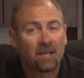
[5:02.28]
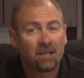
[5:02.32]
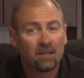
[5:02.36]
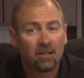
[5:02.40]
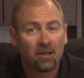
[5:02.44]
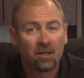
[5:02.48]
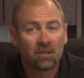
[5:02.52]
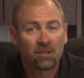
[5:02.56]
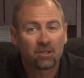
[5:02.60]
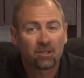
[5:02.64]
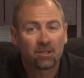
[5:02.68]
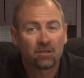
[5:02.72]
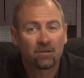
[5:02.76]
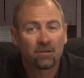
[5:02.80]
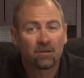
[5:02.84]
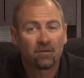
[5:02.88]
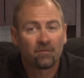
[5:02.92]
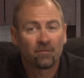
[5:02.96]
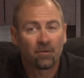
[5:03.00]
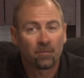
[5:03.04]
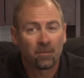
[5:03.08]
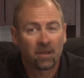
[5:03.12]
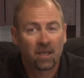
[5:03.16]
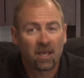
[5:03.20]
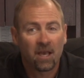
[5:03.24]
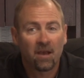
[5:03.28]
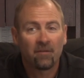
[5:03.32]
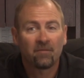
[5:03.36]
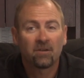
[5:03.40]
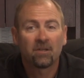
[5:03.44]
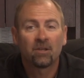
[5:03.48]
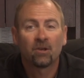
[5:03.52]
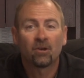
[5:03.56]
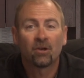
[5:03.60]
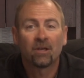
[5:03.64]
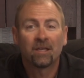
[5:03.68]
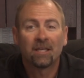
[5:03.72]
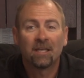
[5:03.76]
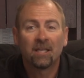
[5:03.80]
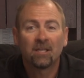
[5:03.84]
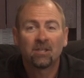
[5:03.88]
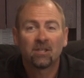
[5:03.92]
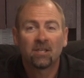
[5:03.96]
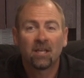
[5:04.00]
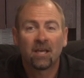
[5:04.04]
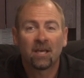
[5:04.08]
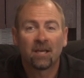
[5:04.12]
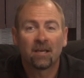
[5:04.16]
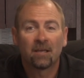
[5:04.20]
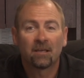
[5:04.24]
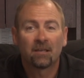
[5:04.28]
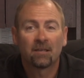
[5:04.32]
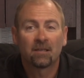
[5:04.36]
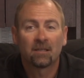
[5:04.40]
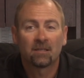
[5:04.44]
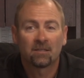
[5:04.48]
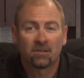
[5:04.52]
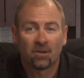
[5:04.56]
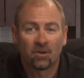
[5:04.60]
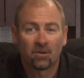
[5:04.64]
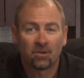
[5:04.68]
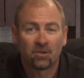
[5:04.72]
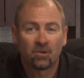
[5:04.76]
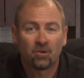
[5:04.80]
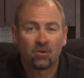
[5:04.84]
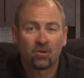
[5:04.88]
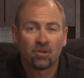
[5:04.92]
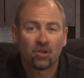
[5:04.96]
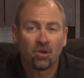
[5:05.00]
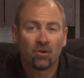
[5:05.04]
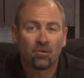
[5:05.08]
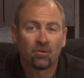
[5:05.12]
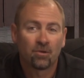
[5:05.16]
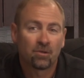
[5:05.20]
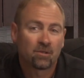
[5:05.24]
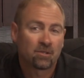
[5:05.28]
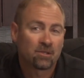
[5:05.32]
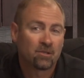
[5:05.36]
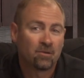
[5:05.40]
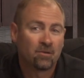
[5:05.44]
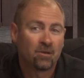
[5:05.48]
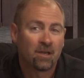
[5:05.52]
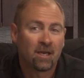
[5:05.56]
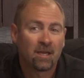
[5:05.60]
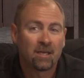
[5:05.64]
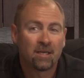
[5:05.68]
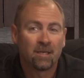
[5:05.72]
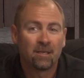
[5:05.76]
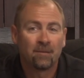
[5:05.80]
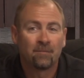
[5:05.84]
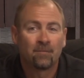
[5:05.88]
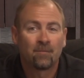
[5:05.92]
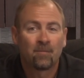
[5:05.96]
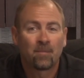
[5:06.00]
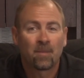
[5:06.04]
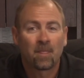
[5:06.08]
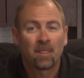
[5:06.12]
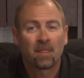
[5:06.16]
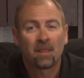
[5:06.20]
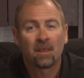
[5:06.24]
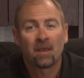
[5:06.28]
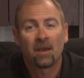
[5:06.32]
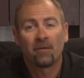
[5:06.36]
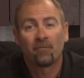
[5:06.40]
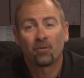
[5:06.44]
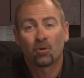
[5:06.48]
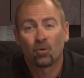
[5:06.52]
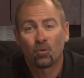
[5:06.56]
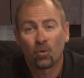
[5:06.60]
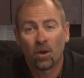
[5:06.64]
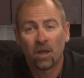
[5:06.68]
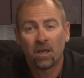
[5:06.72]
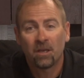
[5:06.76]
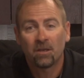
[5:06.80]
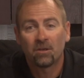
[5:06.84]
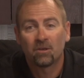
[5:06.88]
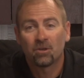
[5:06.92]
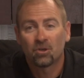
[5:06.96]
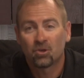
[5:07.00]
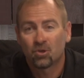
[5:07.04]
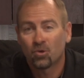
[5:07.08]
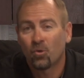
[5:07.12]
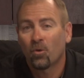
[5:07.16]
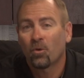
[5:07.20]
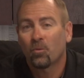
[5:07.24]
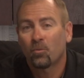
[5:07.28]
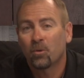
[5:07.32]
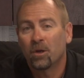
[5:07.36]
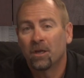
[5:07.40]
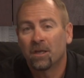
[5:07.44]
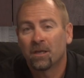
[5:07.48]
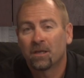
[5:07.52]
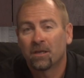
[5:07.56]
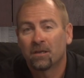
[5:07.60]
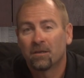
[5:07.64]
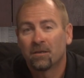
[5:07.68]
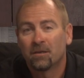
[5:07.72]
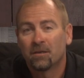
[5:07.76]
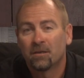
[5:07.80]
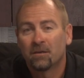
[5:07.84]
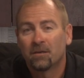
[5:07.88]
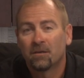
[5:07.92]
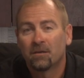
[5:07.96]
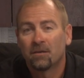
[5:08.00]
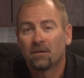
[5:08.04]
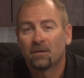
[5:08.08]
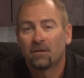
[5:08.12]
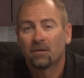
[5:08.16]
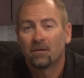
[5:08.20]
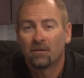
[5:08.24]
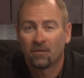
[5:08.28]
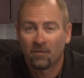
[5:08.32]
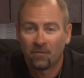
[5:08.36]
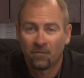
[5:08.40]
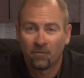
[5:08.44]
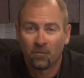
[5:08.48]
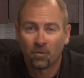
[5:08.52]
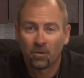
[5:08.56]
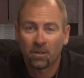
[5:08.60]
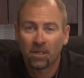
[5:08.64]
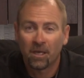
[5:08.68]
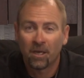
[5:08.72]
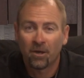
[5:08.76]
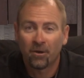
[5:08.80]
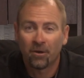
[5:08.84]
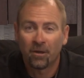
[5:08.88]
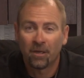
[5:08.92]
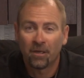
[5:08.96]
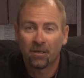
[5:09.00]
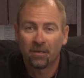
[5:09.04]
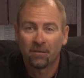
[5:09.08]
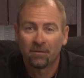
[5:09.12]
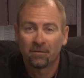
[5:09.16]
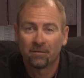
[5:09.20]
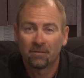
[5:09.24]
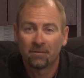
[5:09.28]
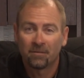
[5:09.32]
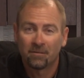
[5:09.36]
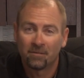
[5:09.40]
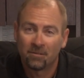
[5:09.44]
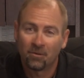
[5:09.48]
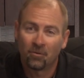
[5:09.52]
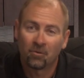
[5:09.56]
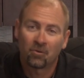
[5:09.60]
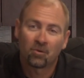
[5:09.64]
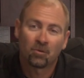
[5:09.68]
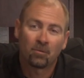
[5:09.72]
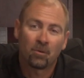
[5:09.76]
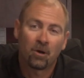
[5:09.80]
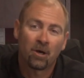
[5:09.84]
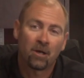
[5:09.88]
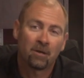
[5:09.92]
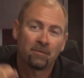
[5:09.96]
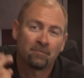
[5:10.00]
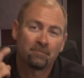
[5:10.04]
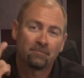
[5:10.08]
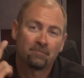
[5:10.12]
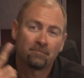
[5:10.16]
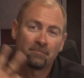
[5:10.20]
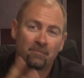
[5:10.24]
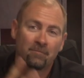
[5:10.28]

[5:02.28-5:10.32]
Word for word: and lunch from the cafeteria each day as long as you show your student ID. Have a great short week. For Larry, Dotremont